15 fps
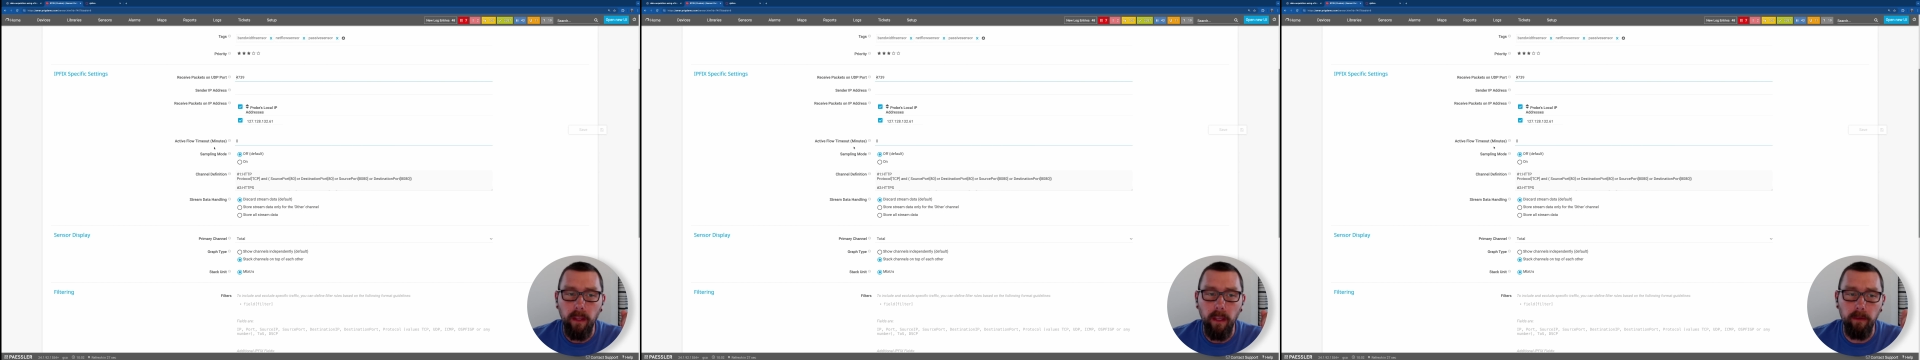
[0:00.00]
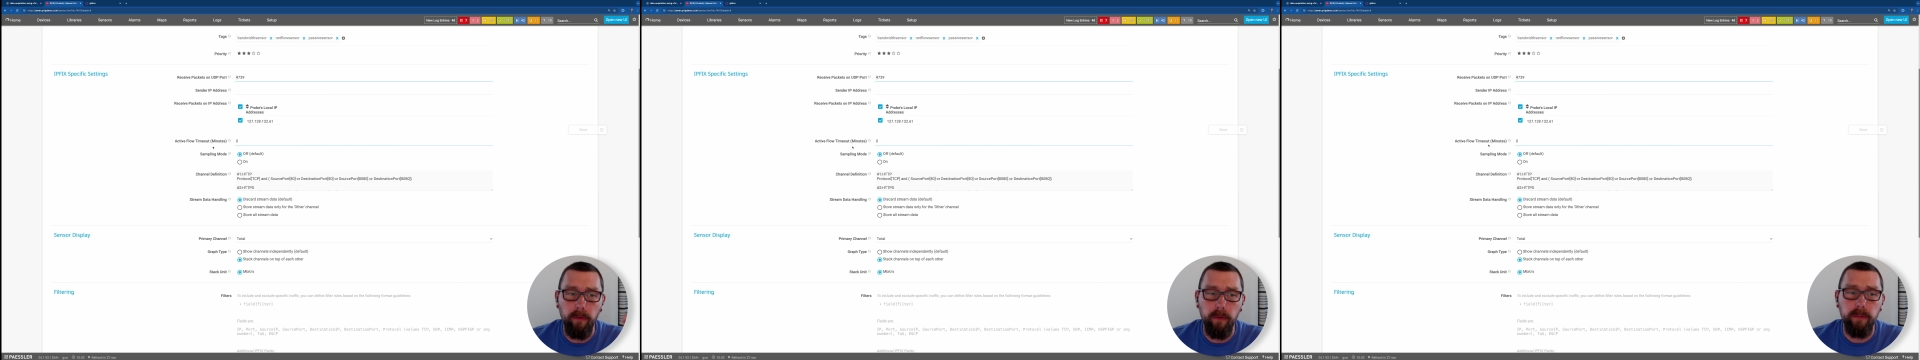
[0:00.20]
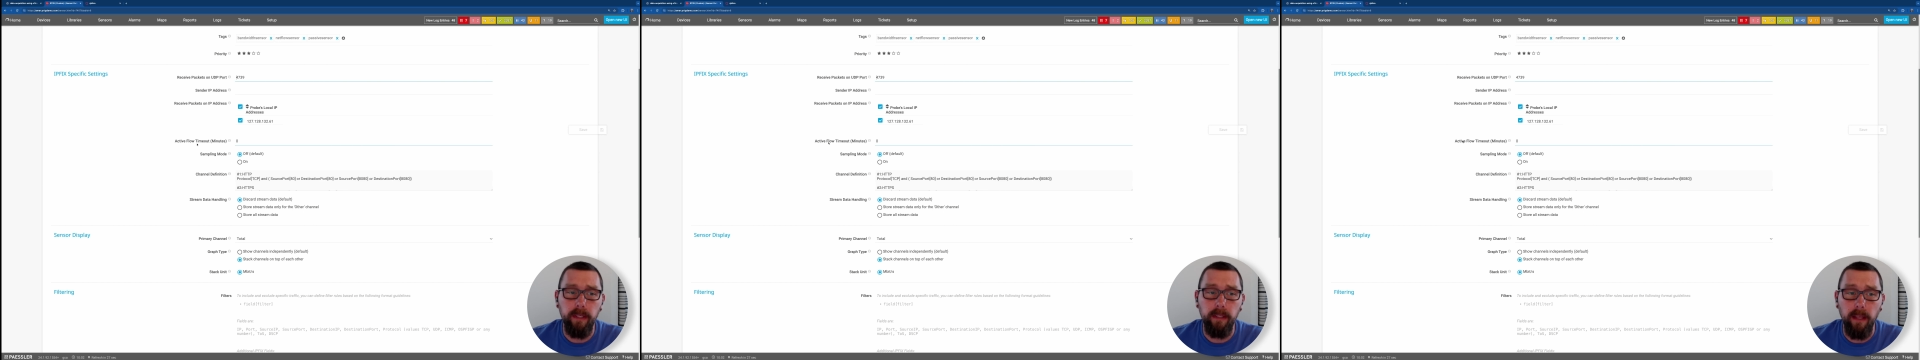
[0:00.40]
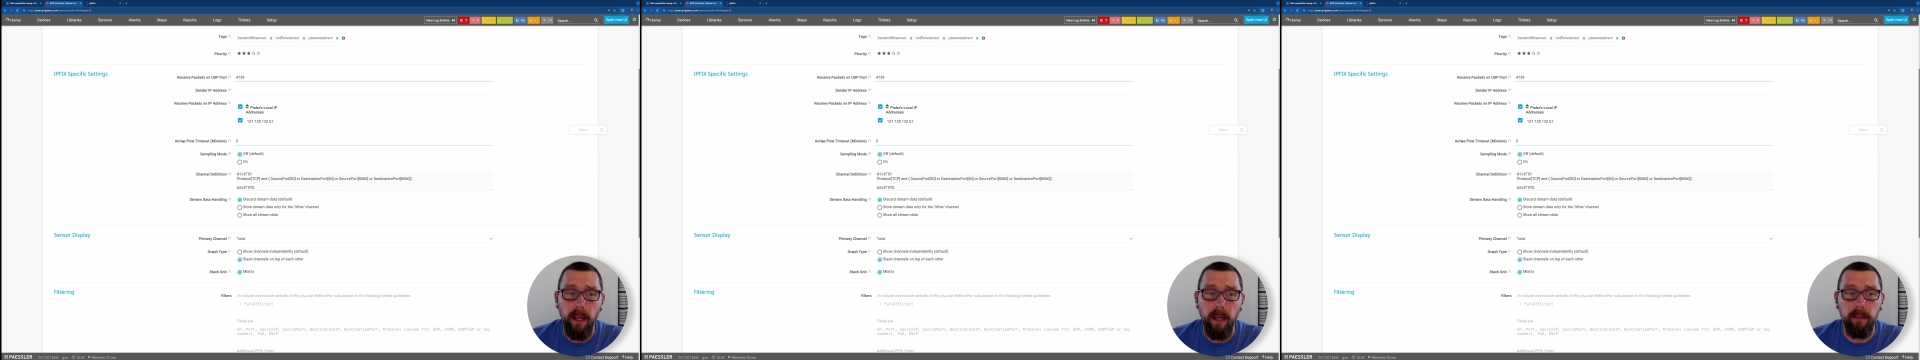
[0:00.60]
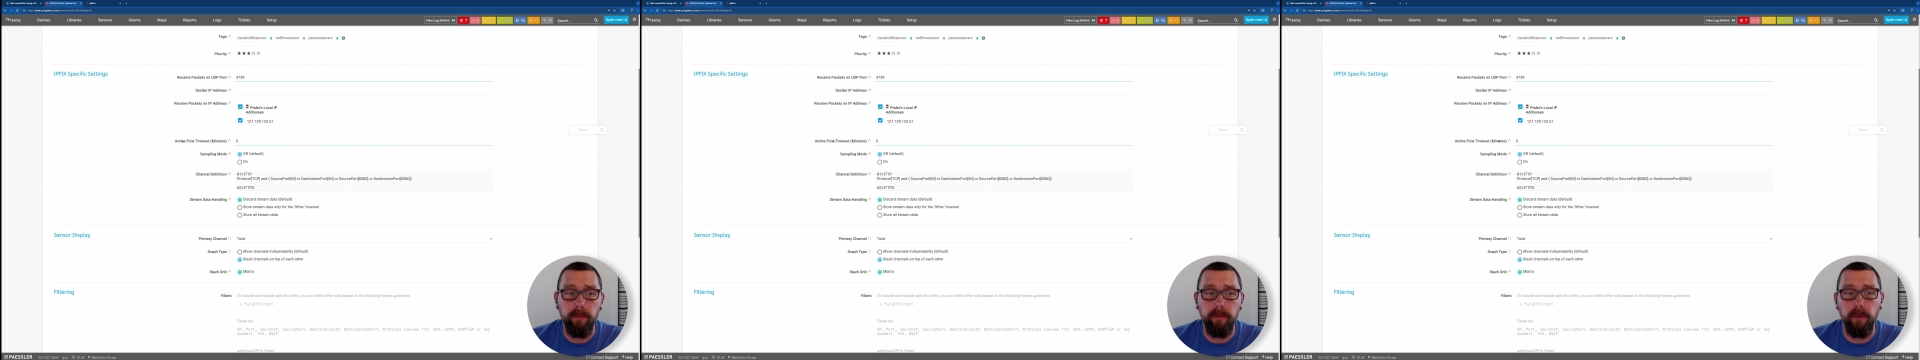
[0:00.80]
If you set the
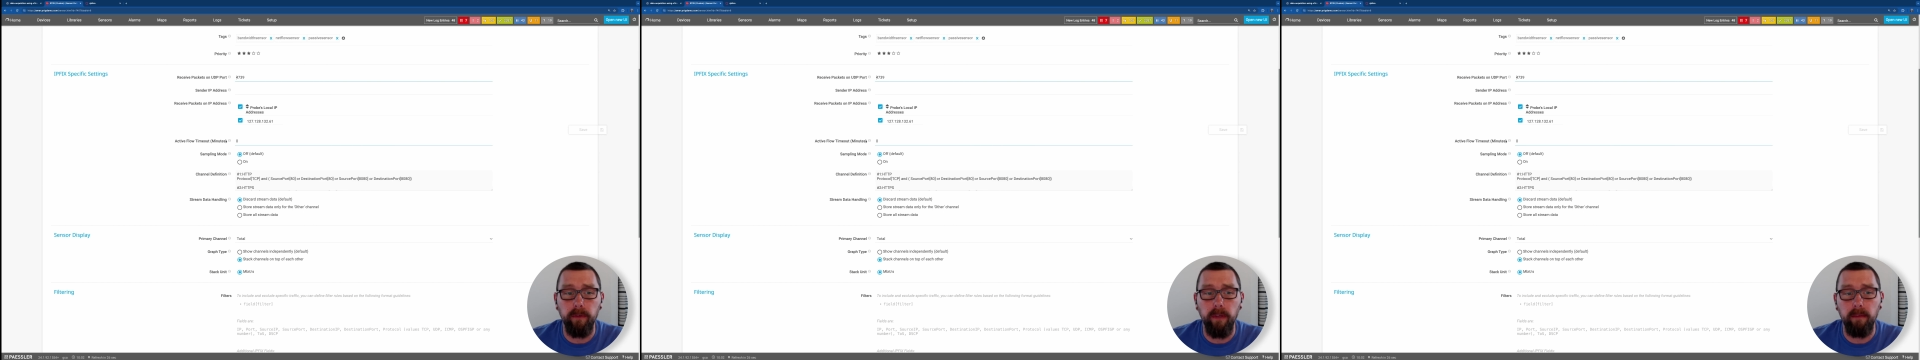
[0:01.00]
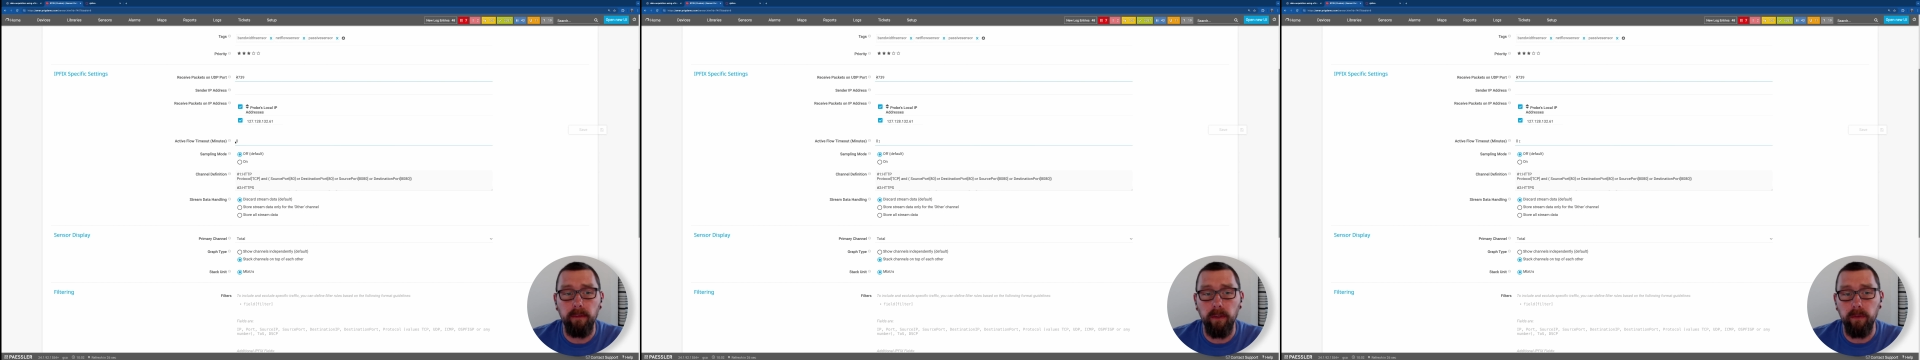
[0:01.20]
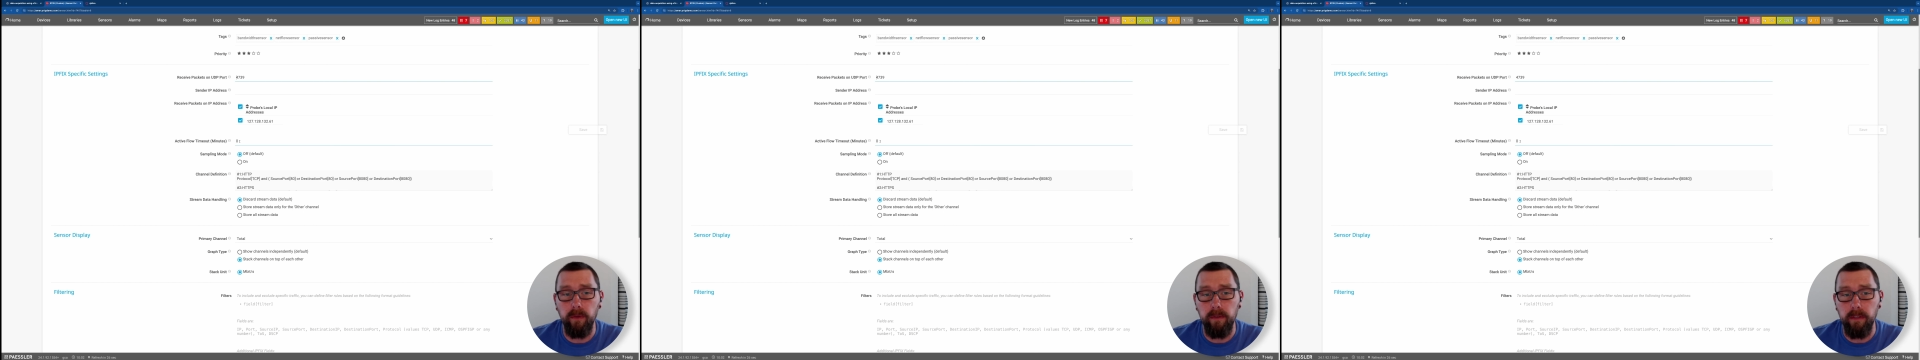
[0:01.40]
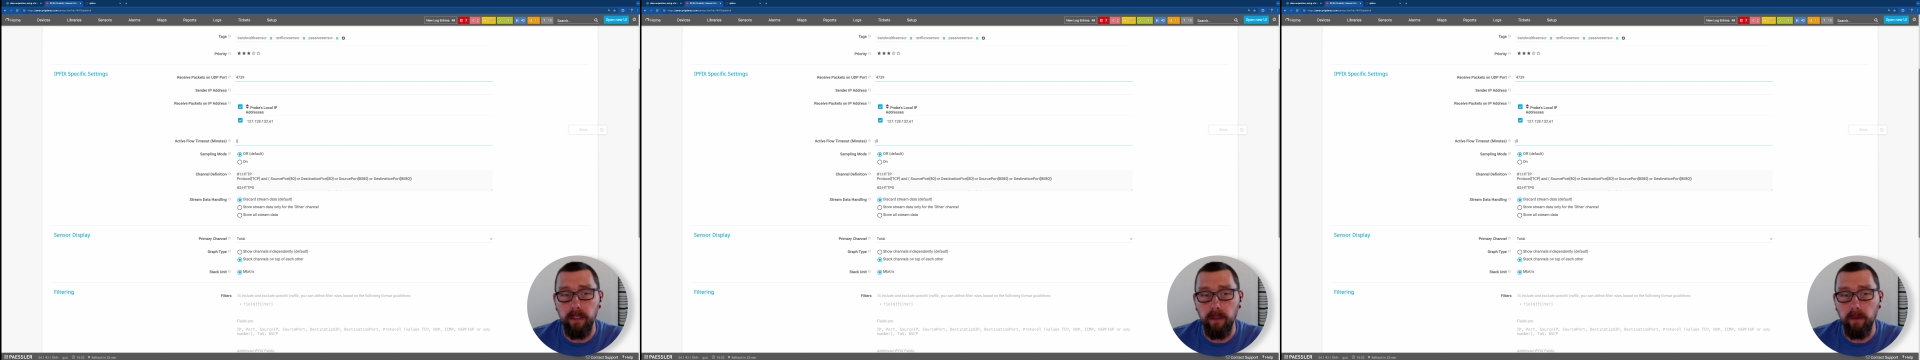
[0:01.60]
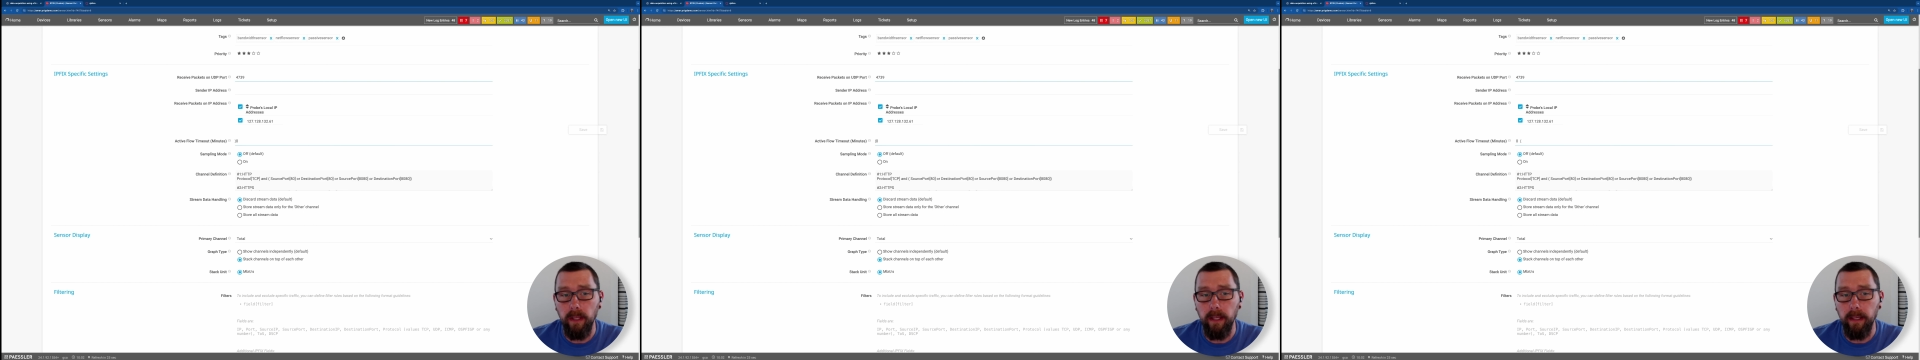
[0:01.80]
active flow timeout to
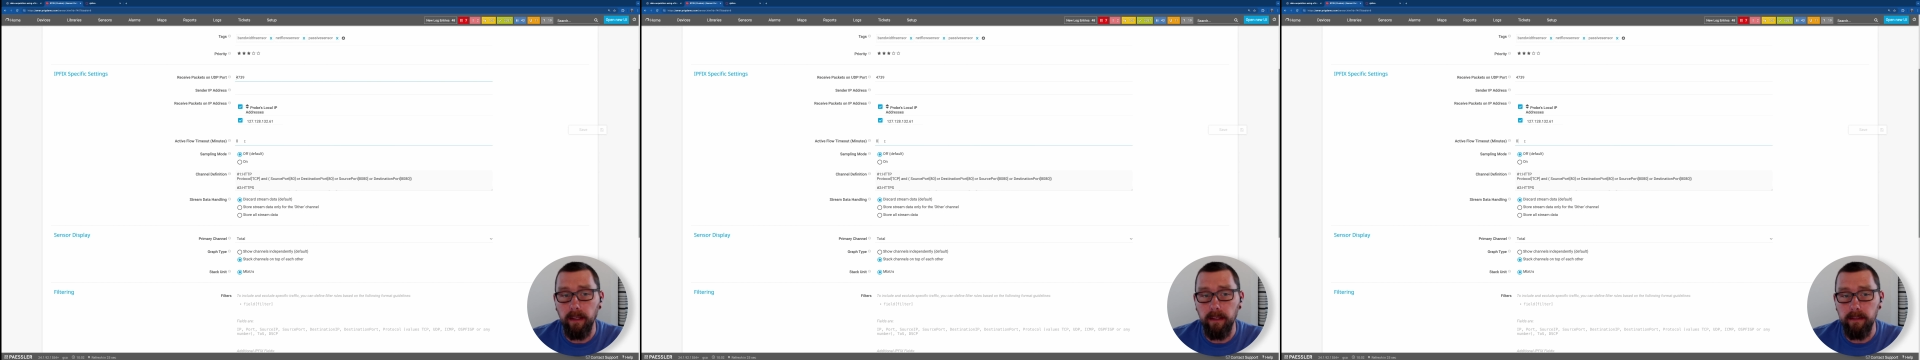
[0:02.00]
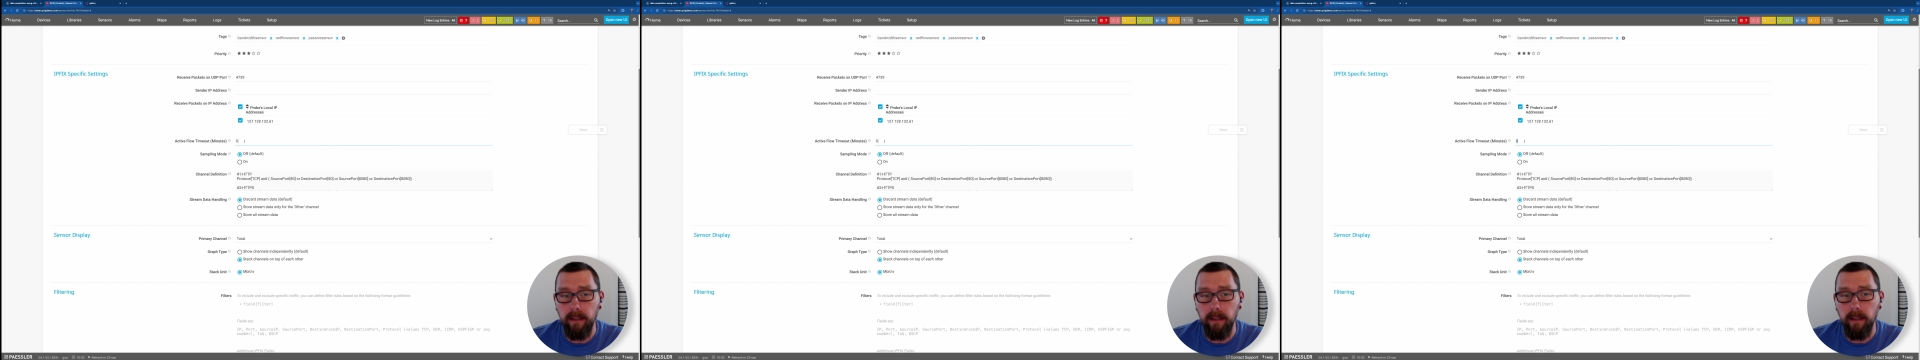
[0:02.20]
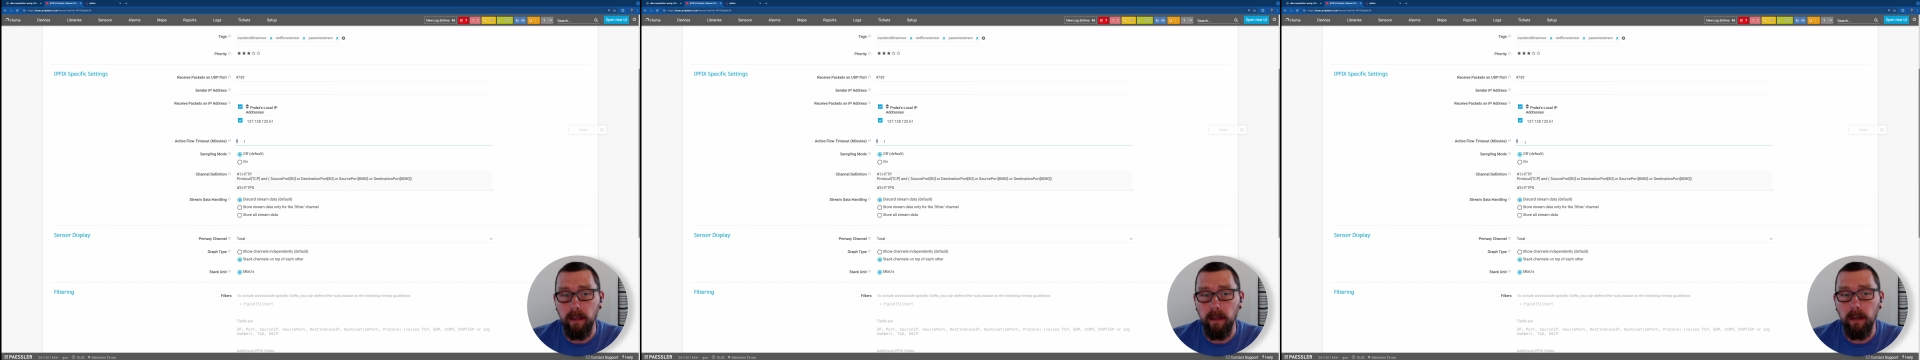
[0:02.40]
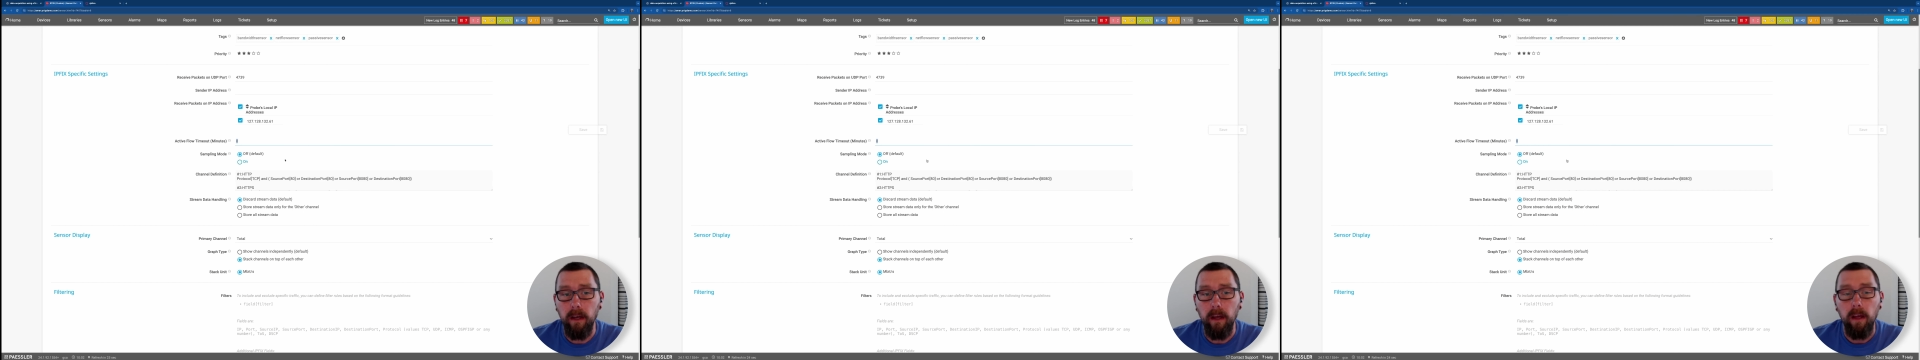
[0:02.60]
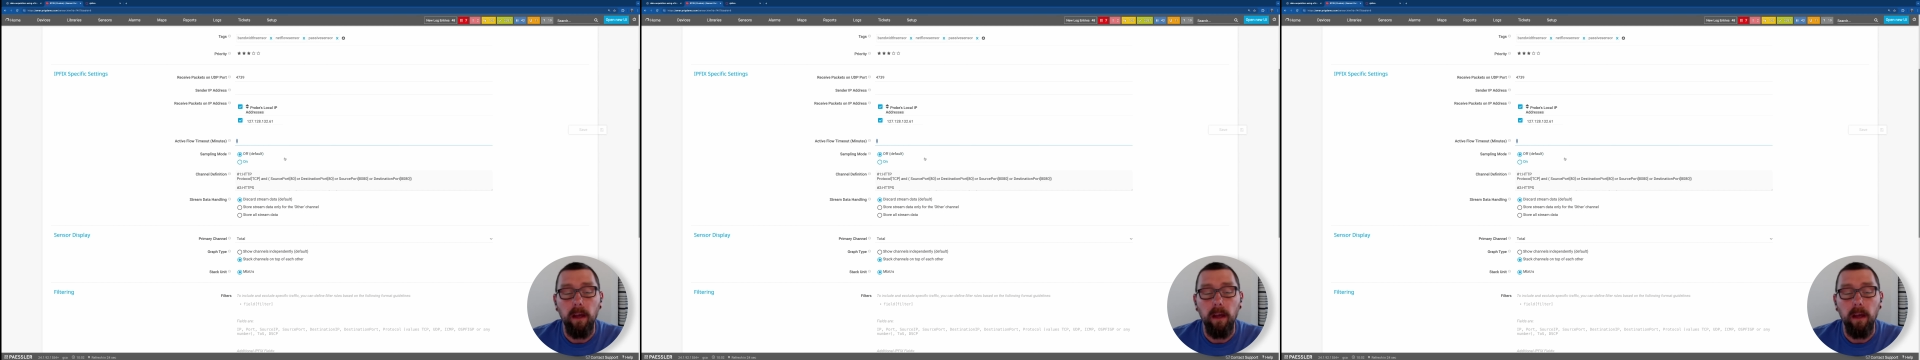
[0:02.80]
0, like it is here,